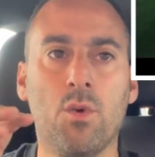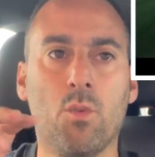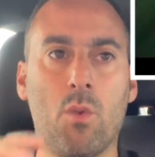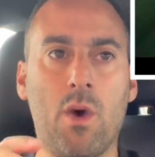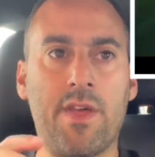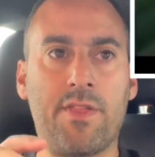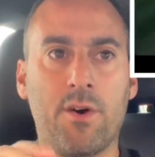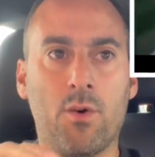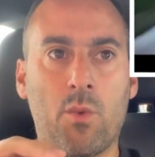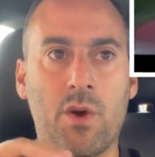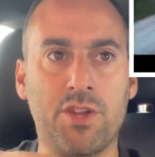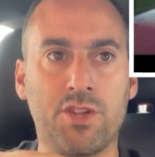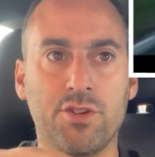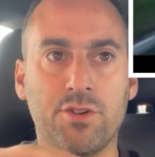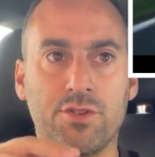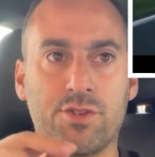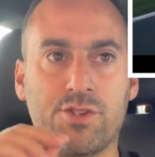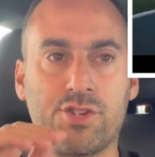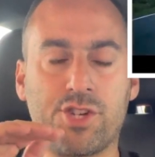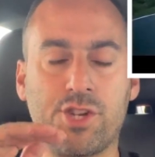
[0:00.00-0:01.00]
Whether when
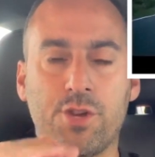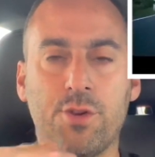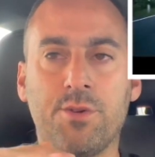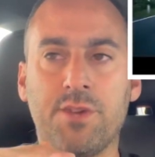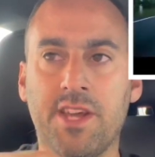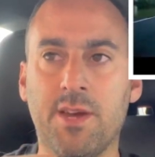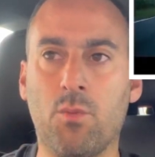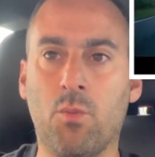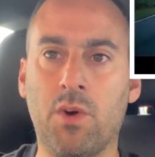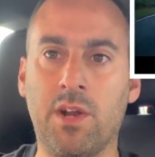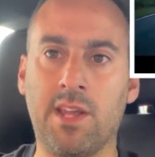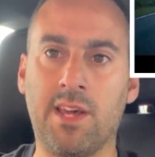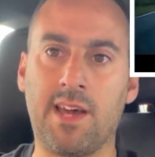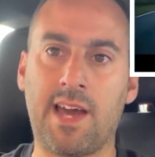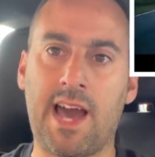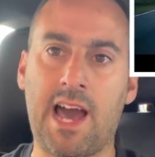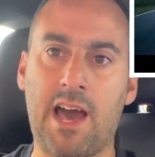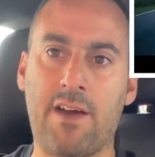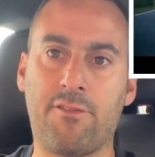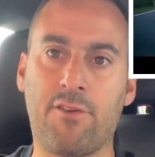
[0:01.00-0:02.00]
you tune it, will
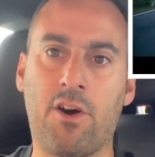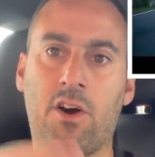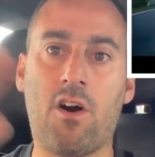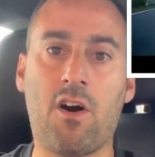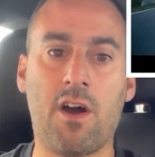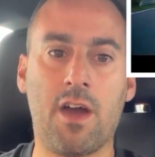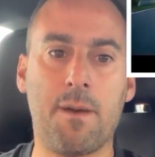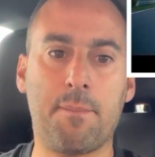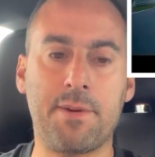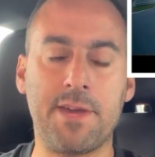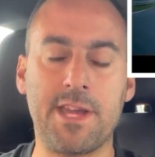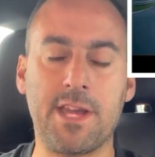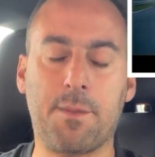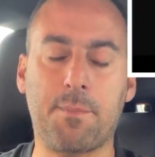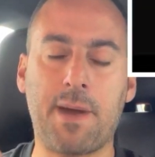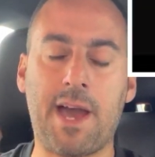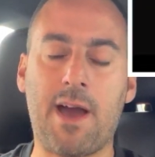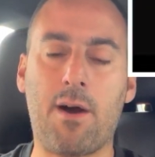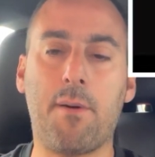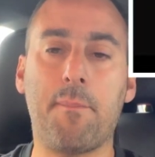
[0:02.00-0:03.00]
it have a higher
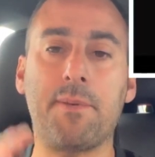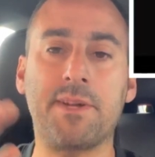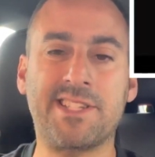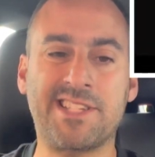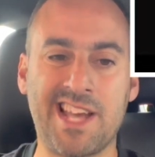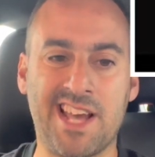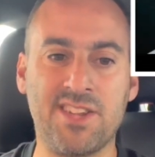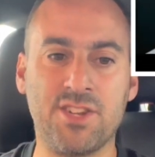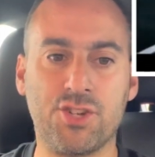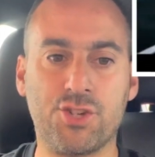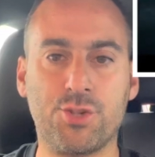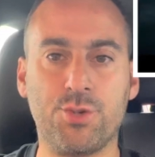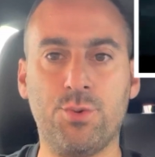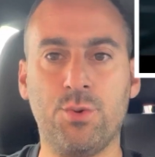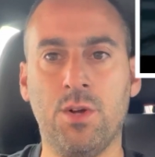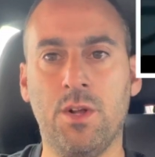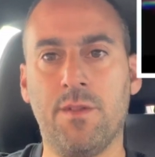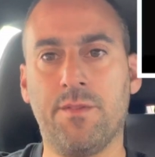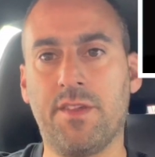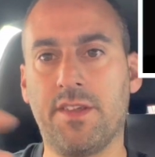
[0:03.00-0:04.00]
peak power
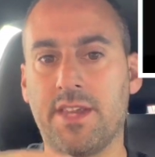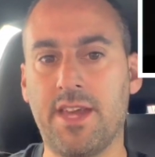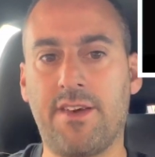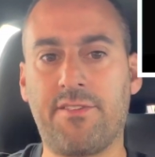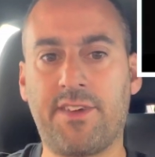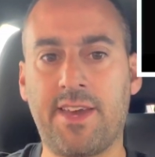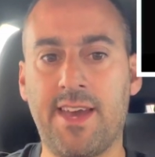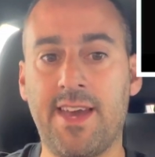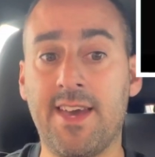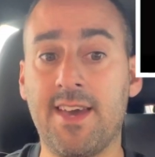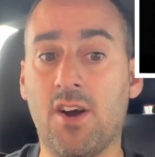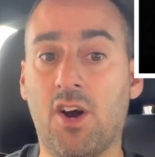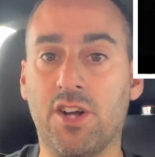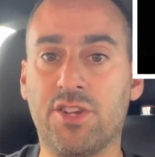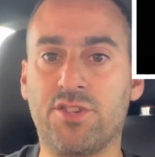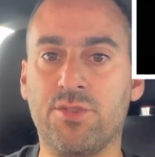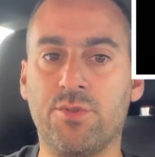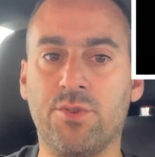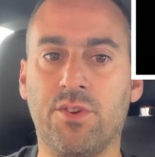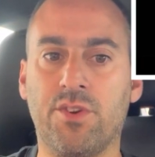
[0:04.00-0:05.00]
potential than the FK8? I
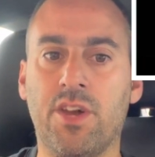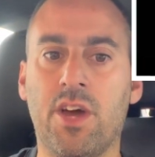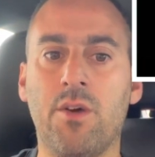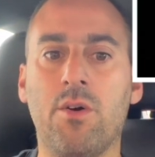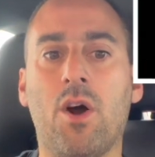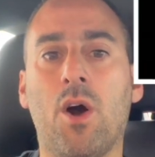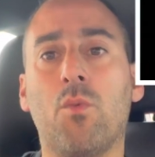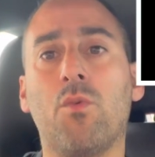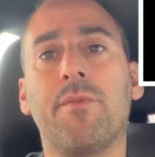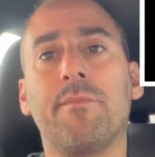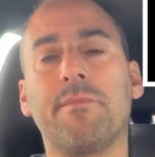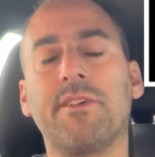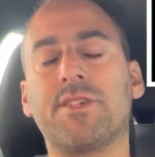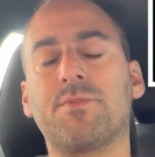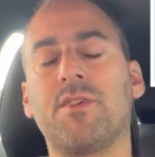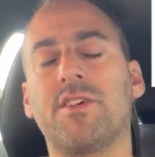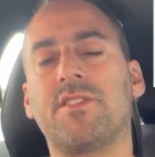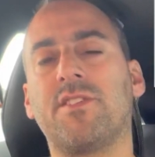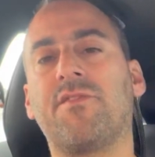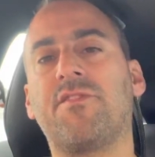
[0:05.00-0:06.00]
do not know. I wouldn't be
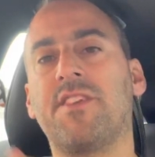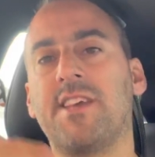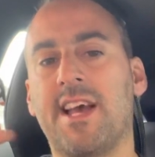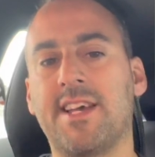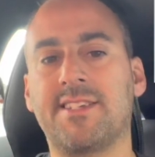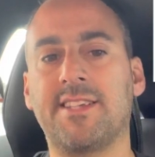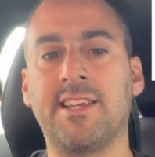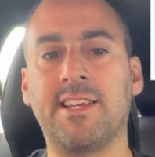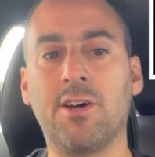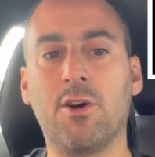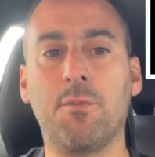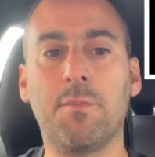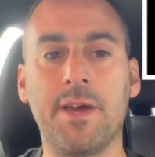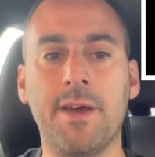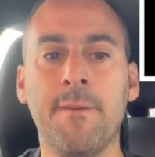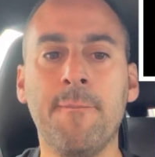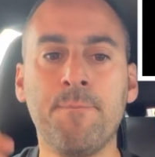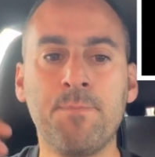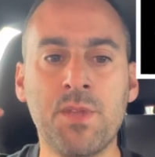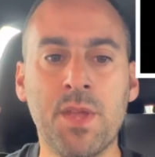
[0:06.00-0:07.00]
surprised if yes, a little
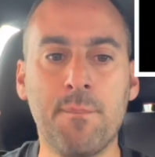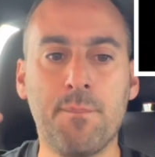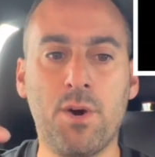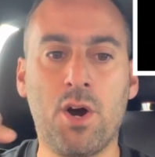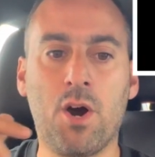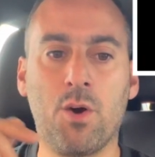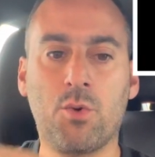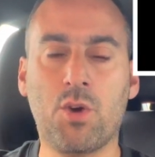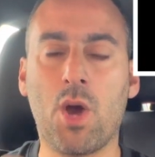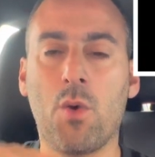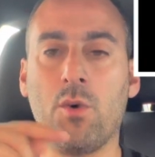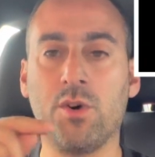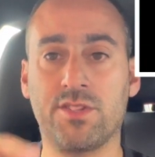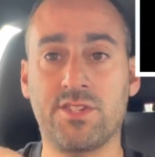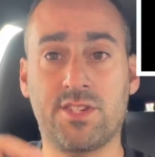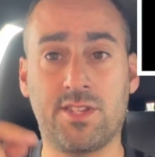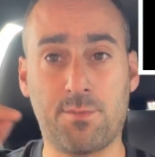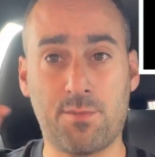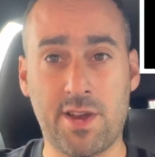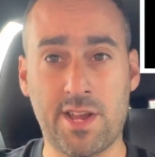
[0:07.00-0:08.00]
bit, but I'll go on
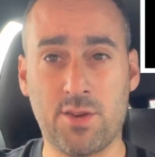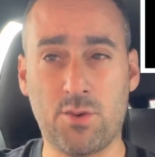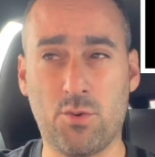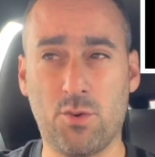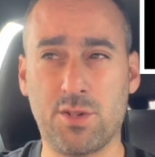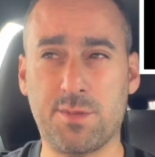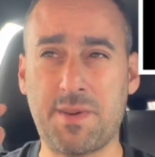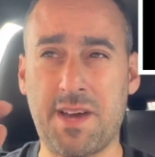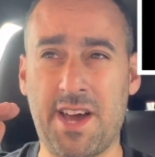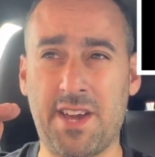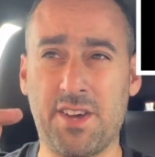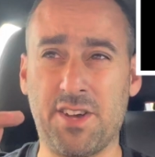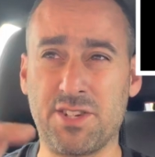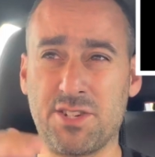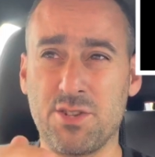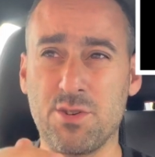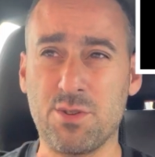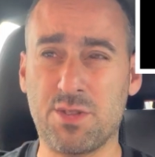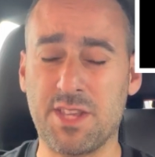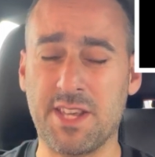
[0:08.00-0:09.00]
to the brake horsepower, and I
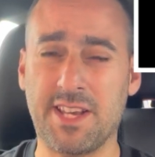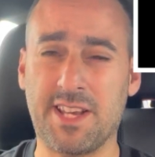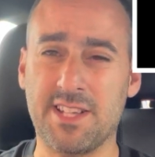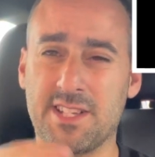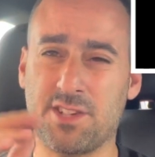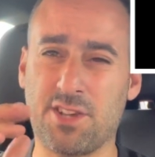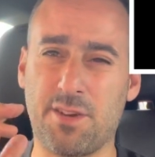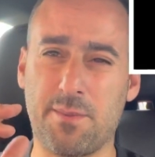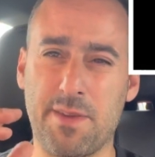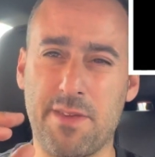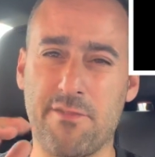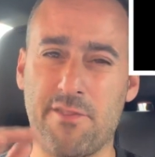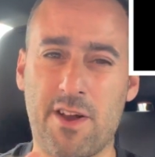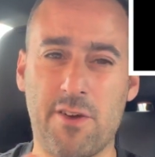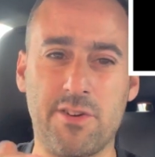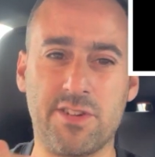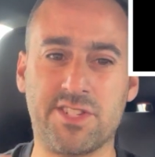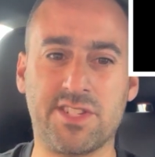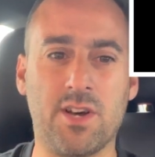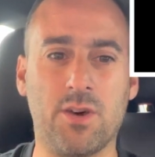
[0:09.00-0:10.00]
do think it's going to be
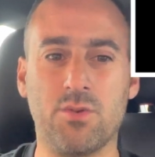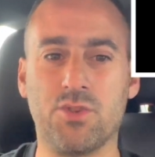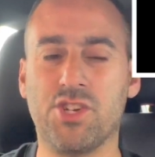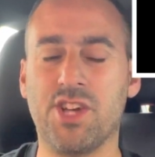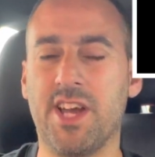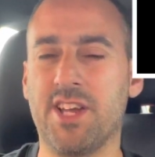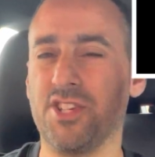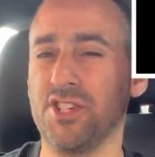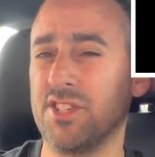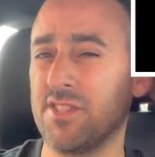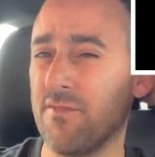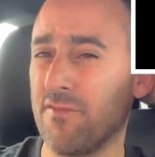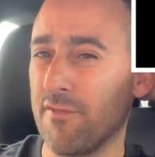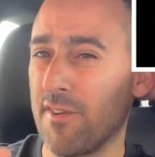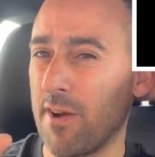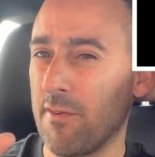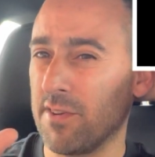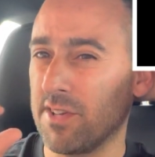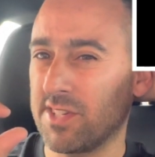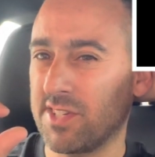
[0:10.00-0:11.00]
very subtle changes and
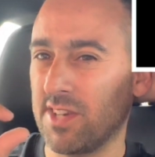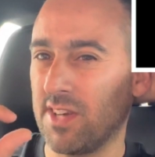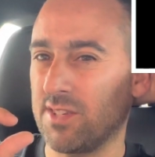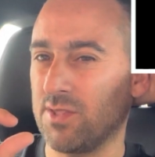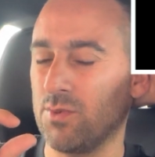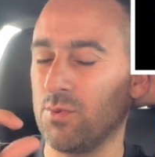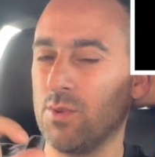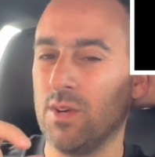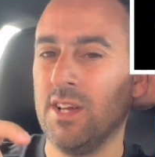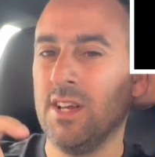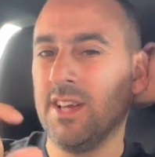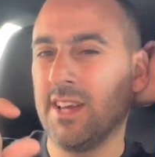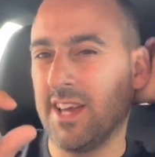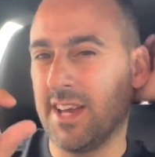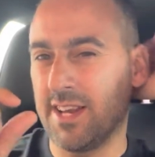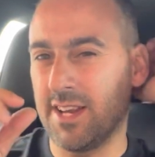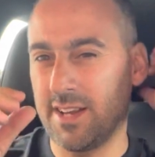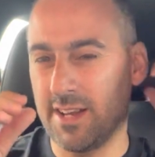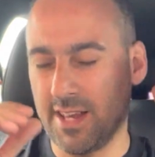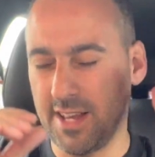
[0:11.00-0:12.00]
very subtle
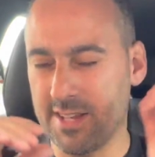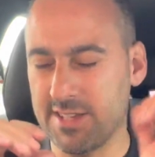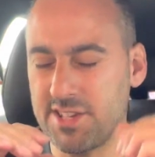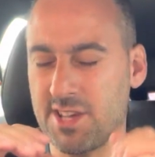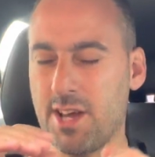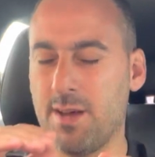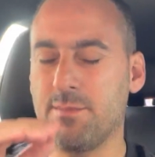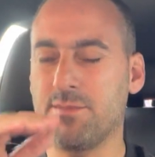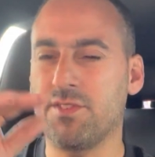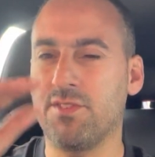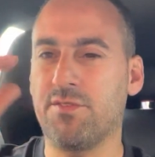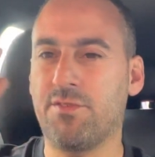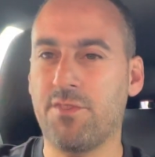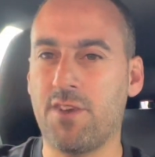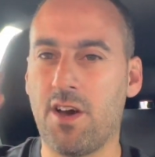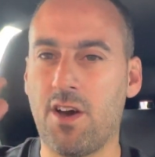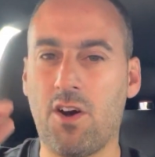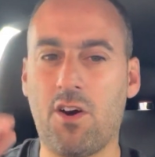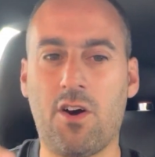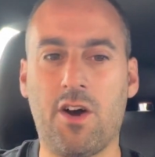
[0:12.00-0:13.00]
in terms of
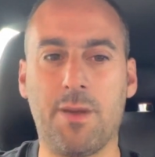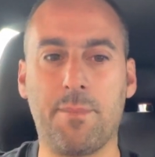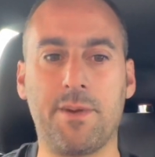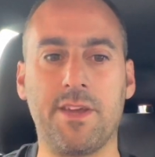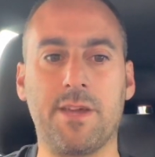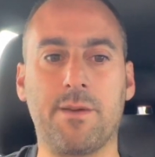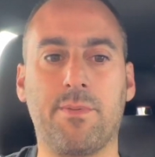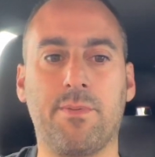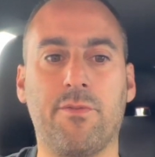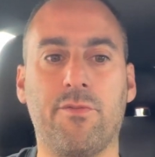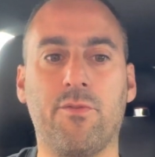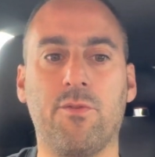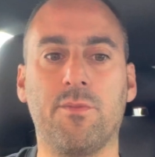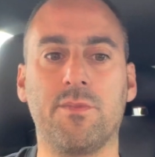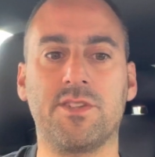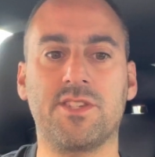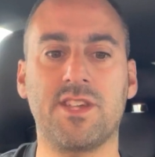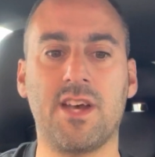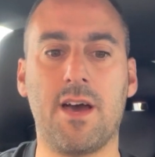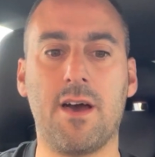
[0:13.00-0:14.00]
high peak
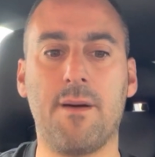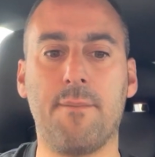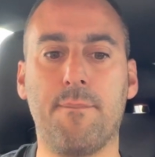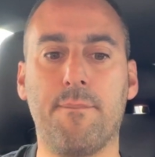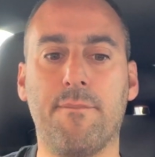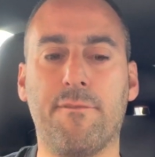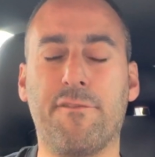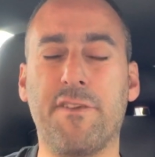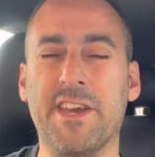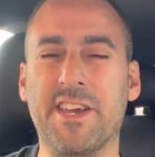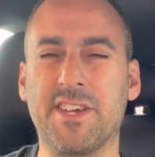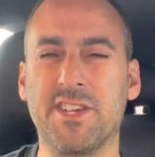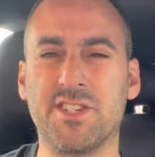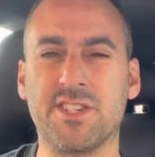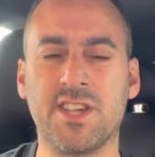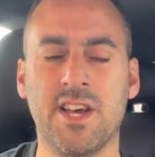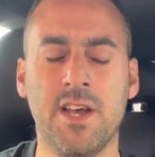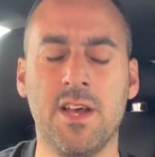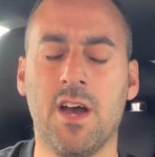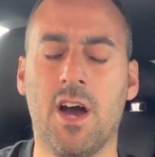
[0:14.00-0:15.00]
performance
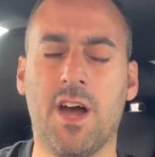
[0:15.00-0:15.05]
figures.